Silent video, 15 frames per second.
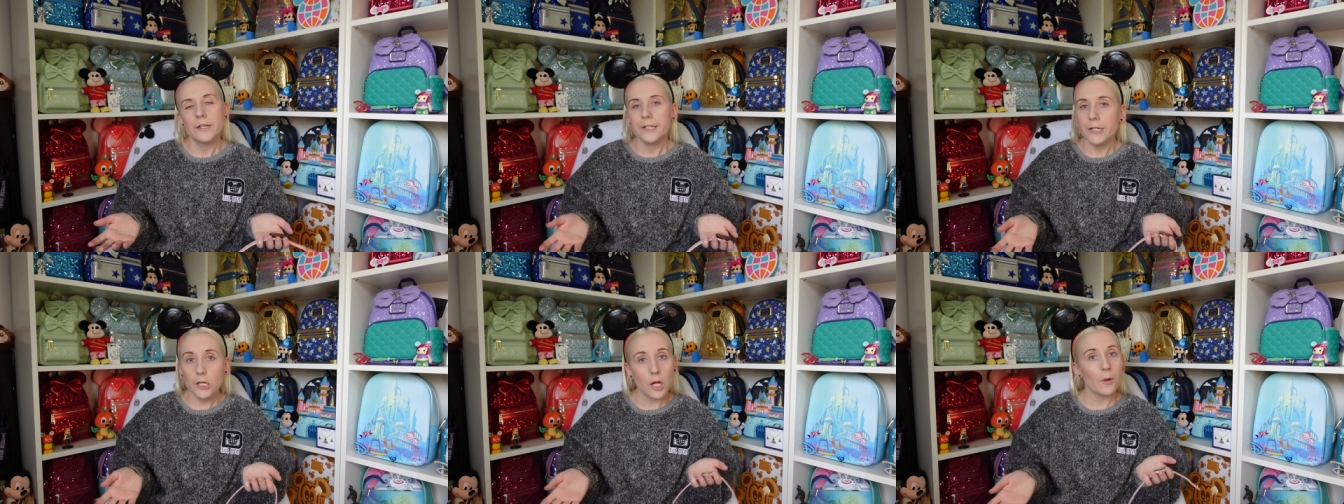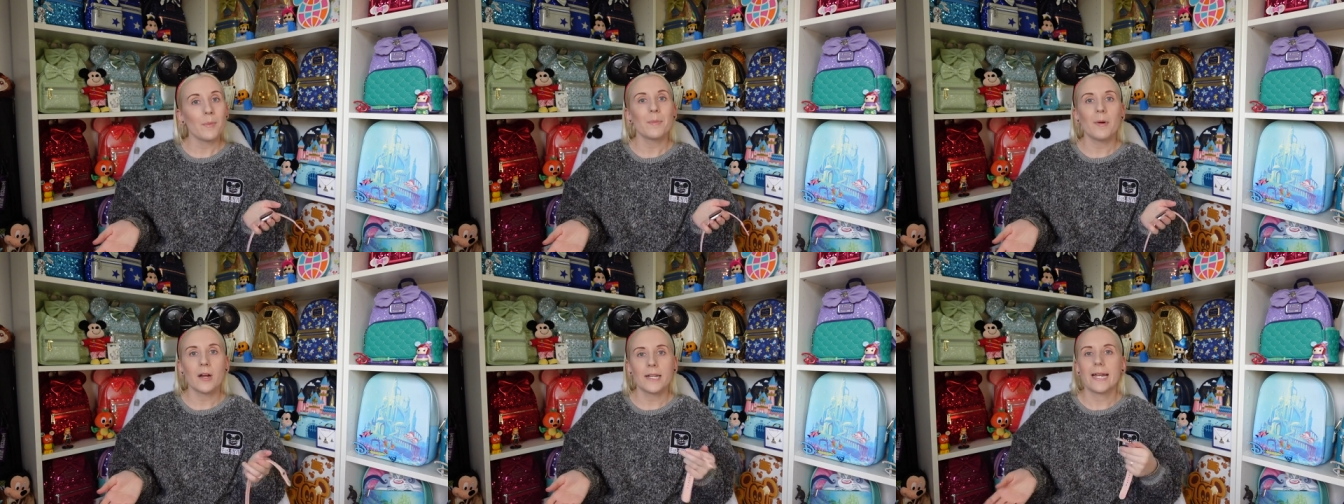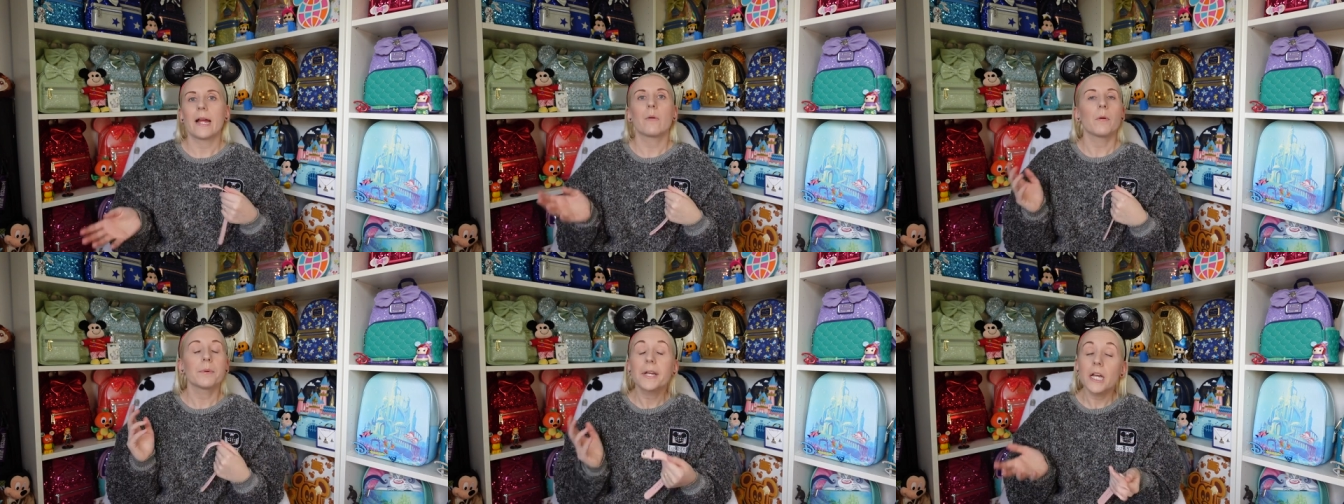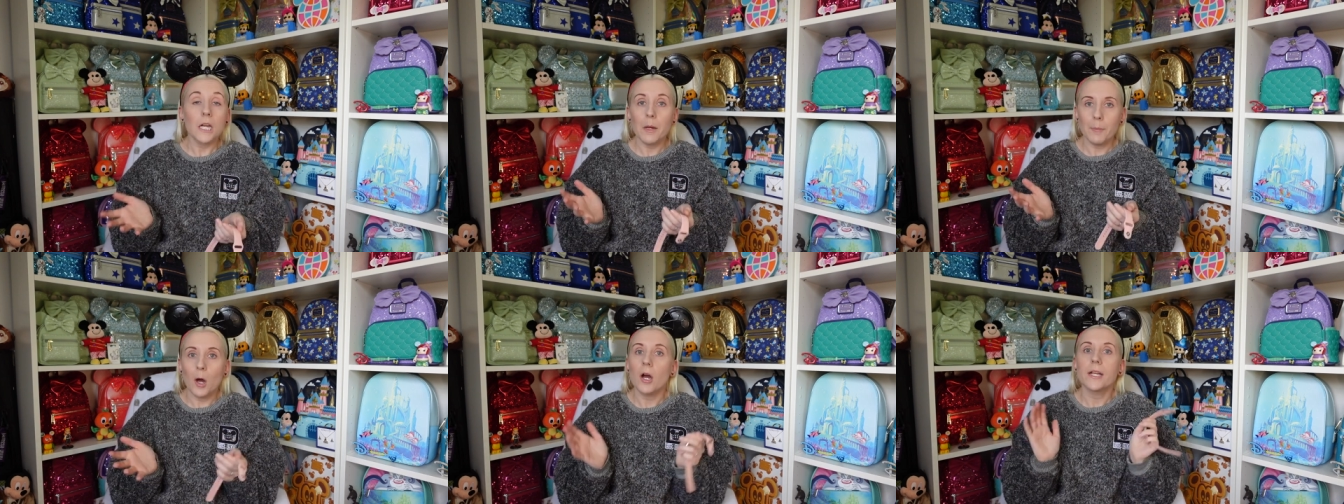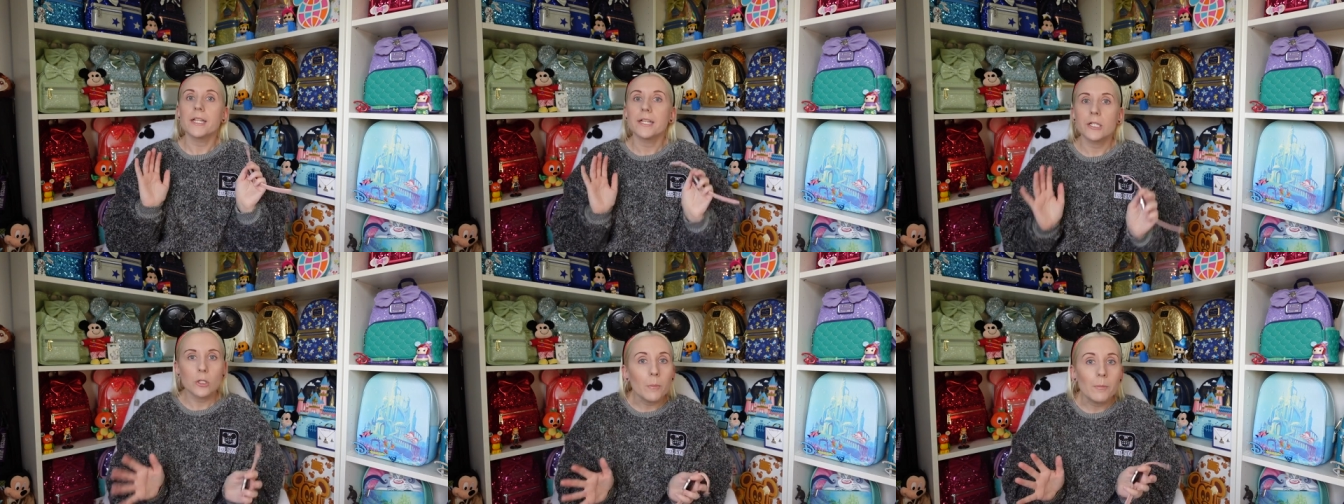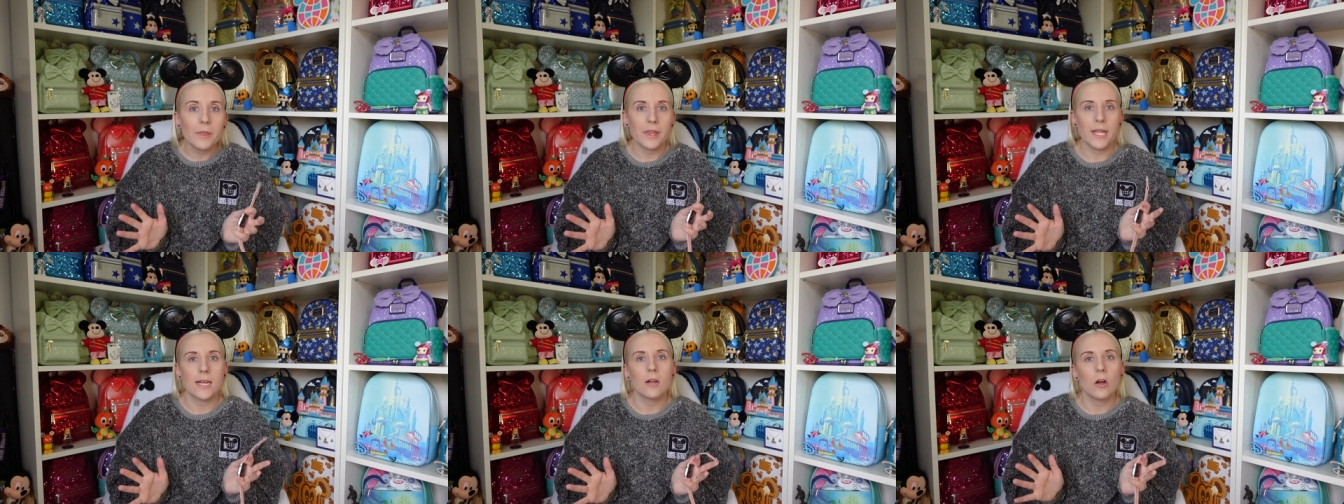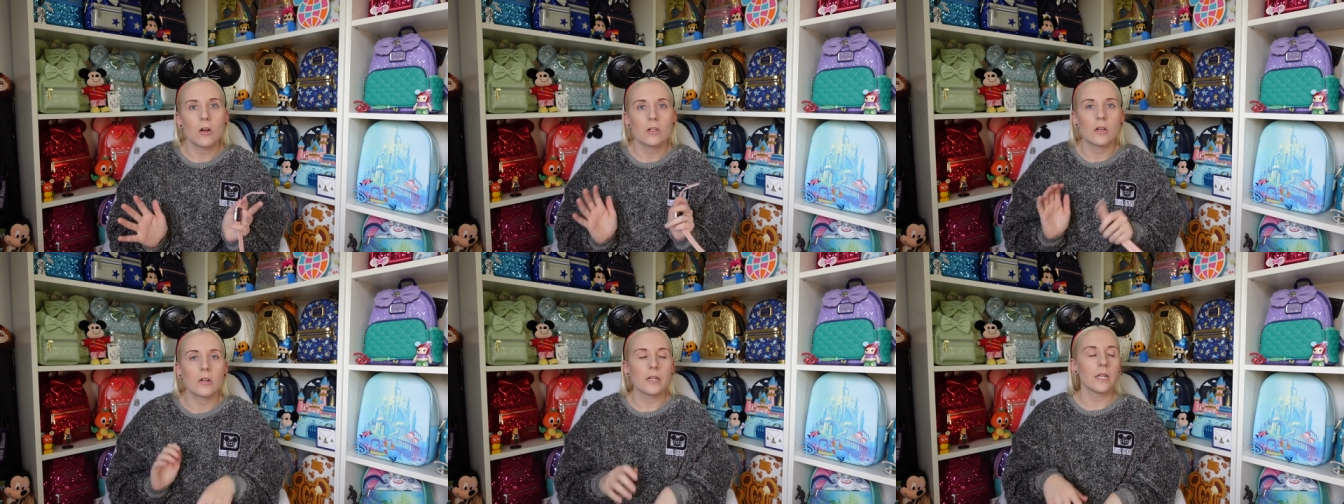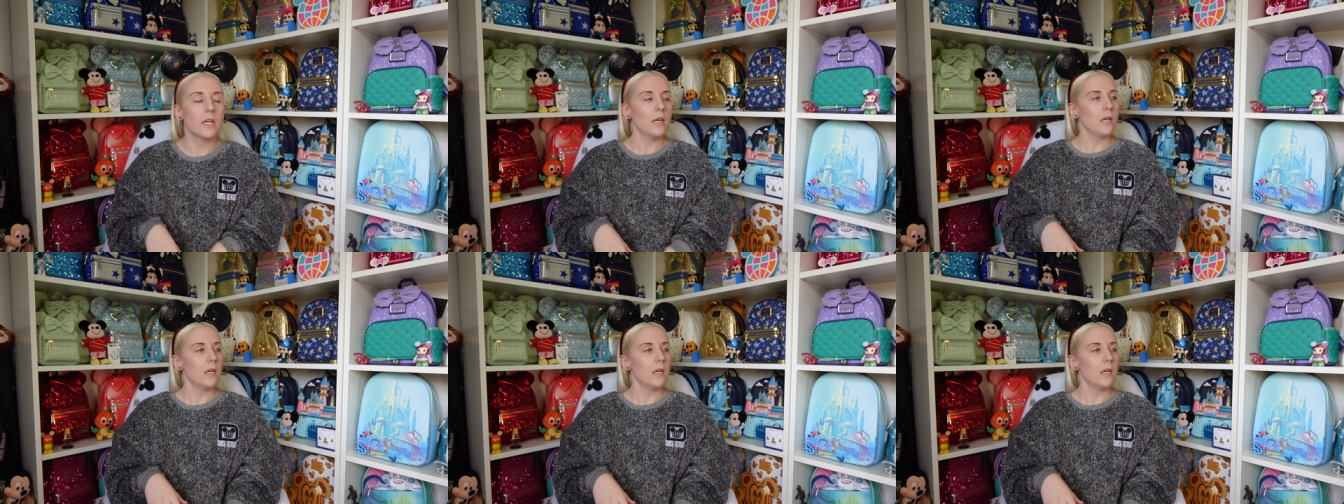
you know me by now, I'm going to buy something, aren't I?